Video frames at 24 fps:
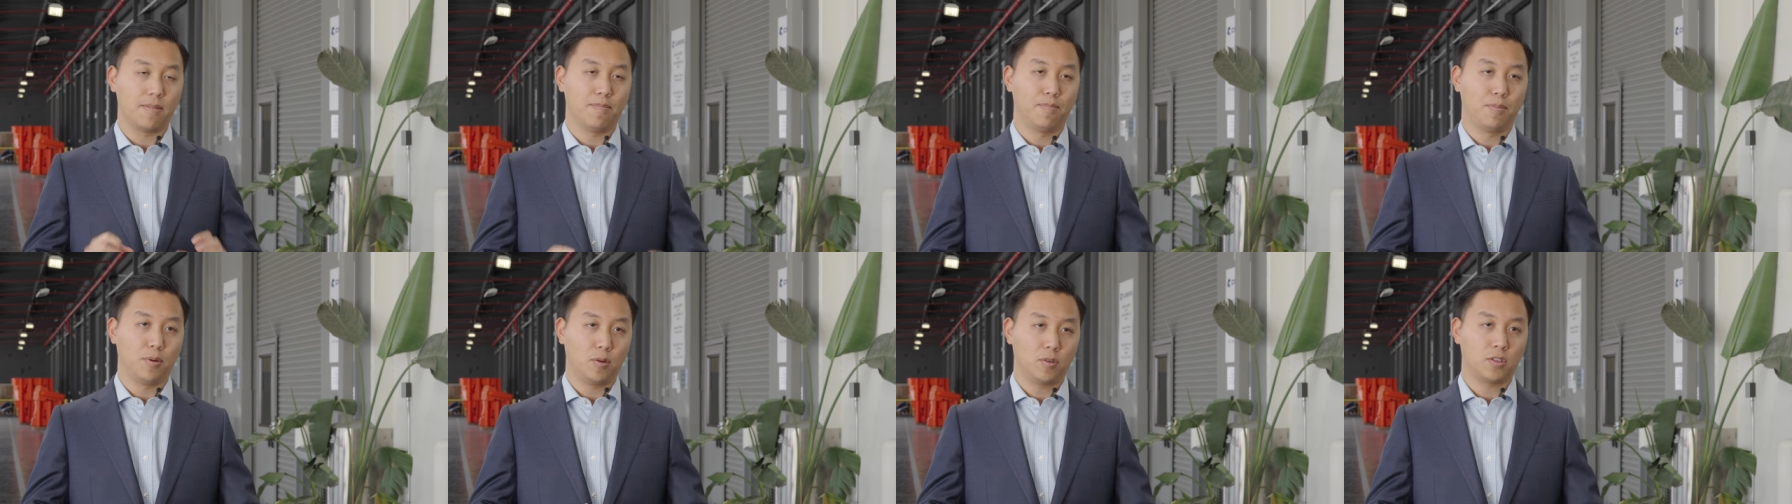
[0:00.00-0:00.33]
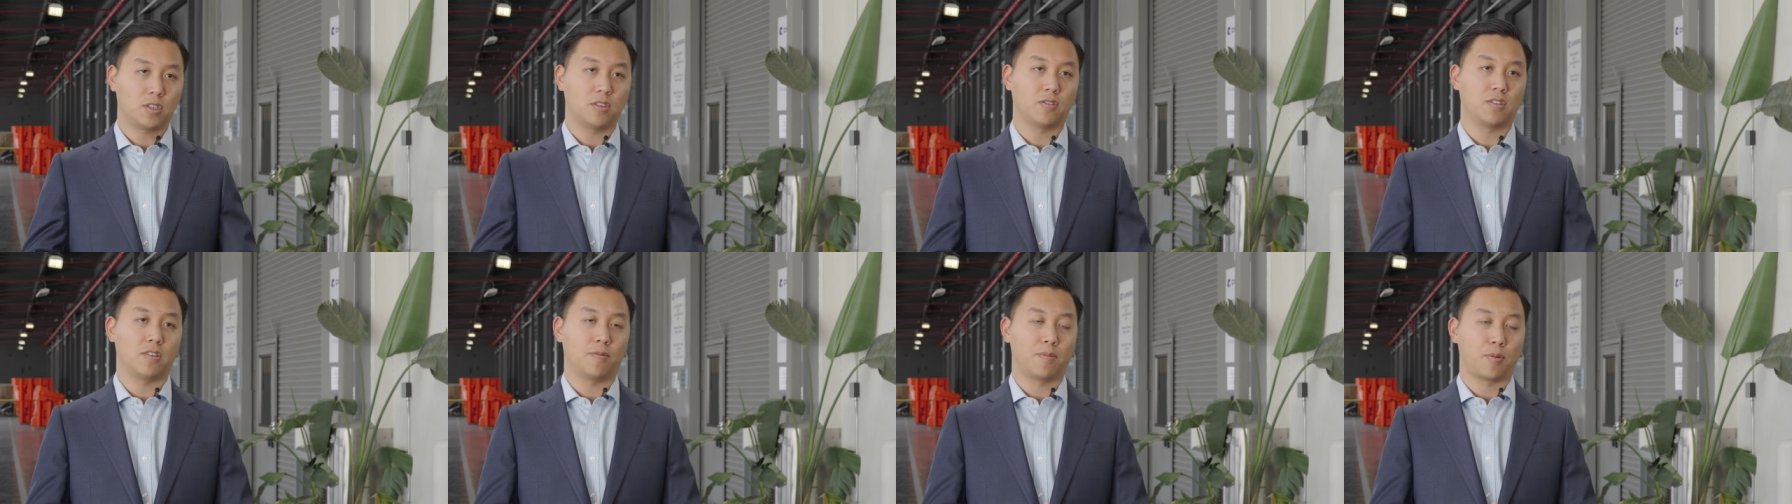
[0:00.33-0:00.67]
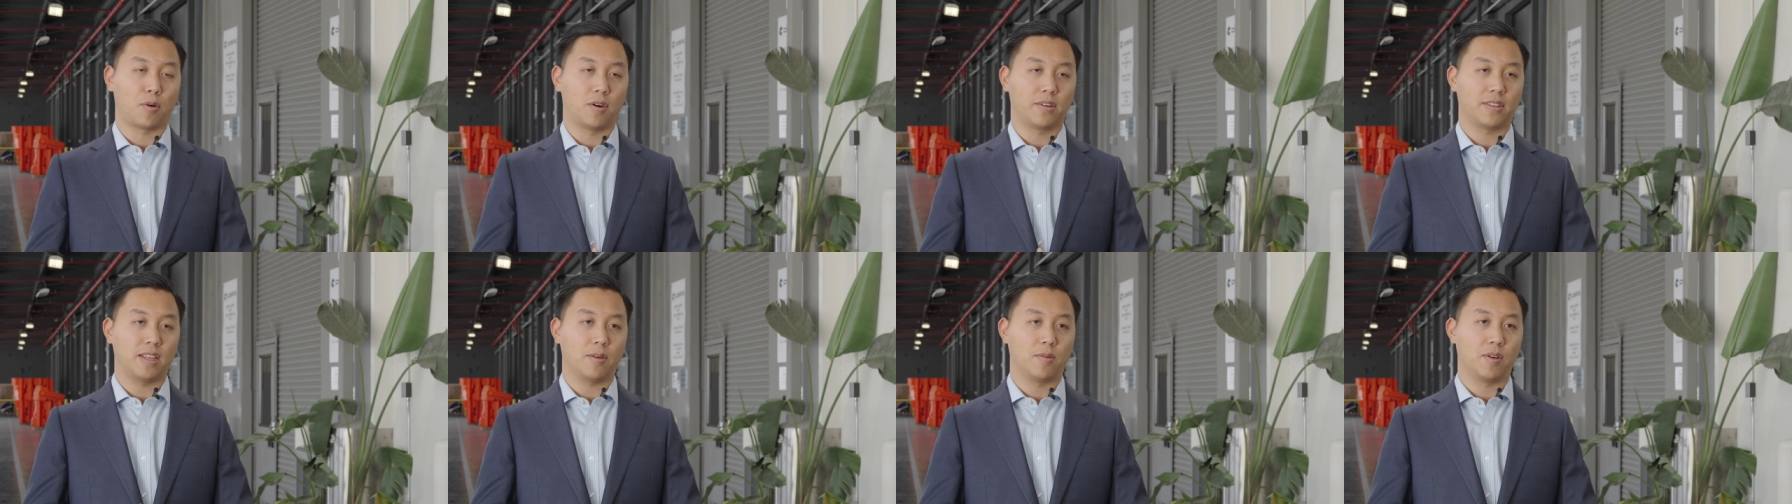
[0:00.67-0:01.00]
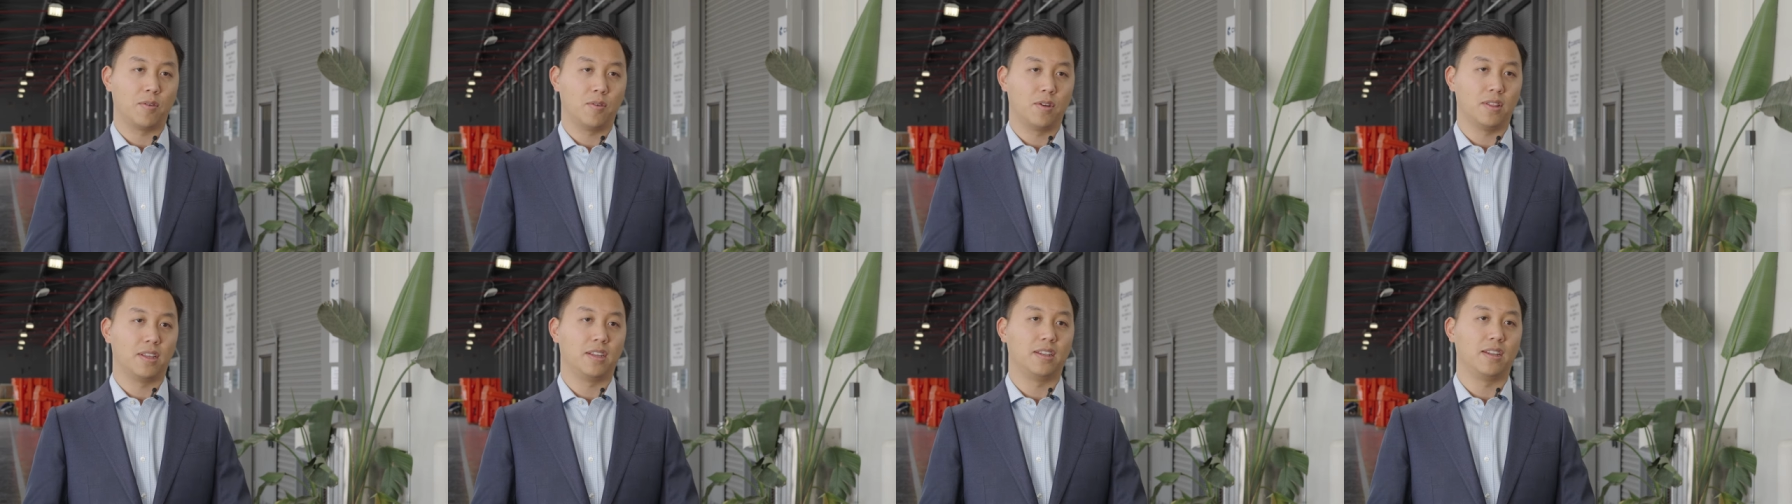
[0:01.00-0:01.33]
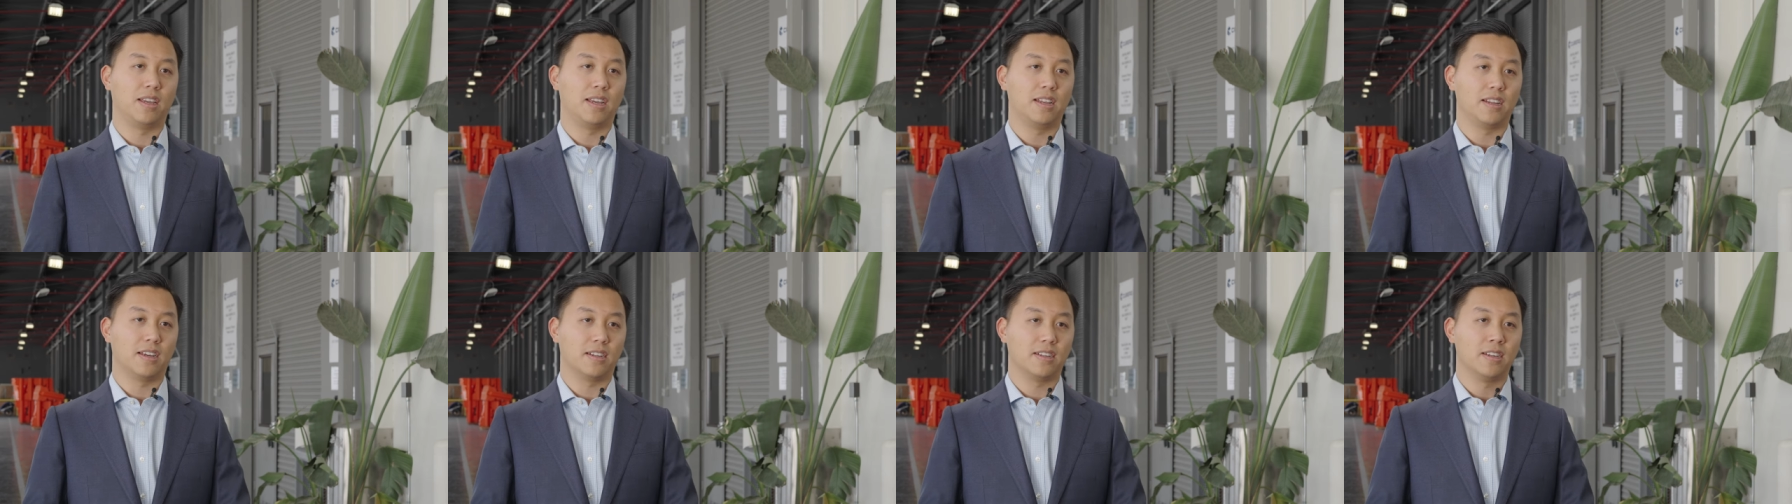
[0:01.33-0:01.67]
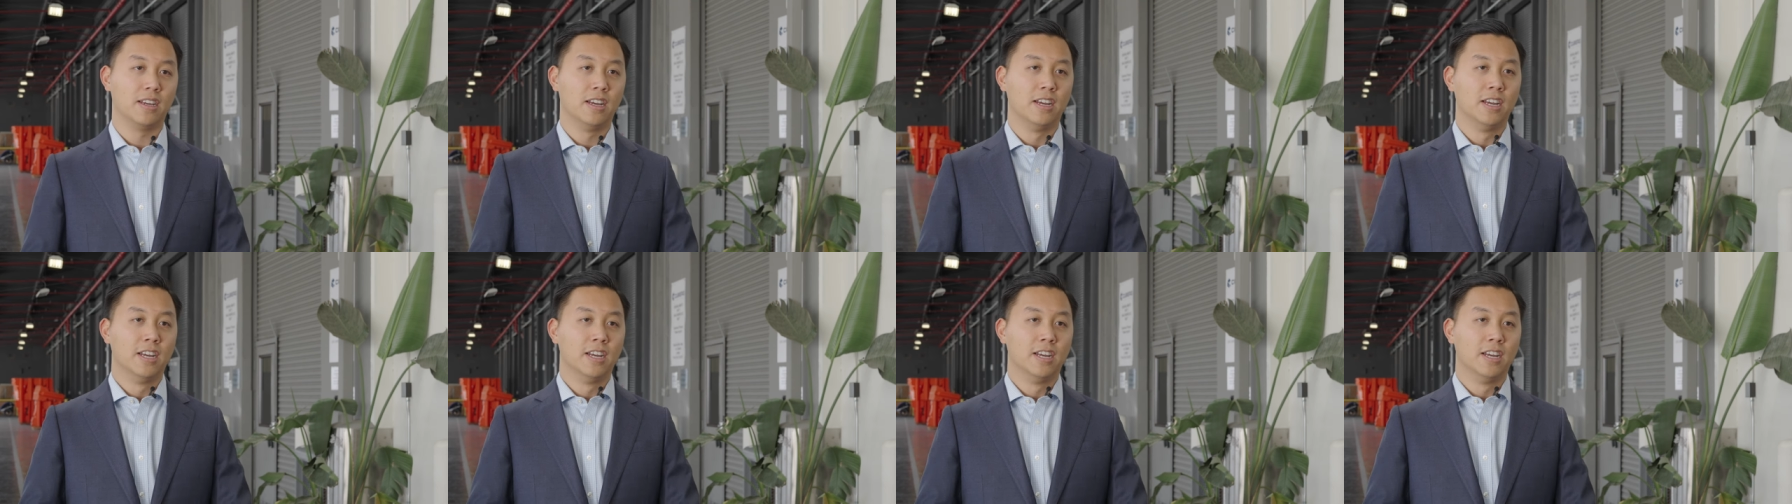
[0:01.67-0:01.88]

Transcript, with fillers: boost support that we really needed